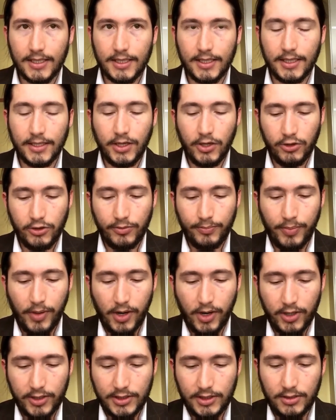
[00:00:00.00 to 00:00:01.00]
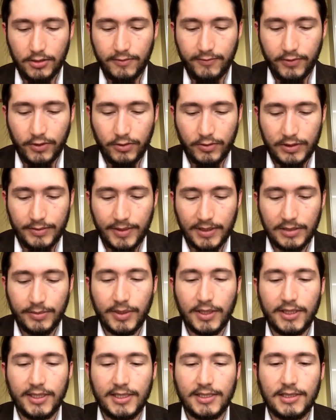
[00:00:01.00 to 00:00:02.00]
Another part of your
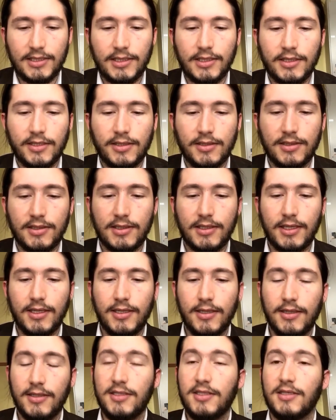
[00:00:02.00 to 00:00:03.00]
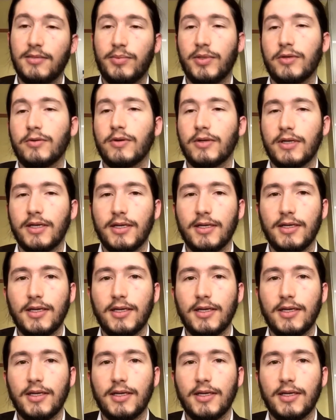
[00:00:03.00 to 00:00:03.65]
responsibilities is, this is a big one,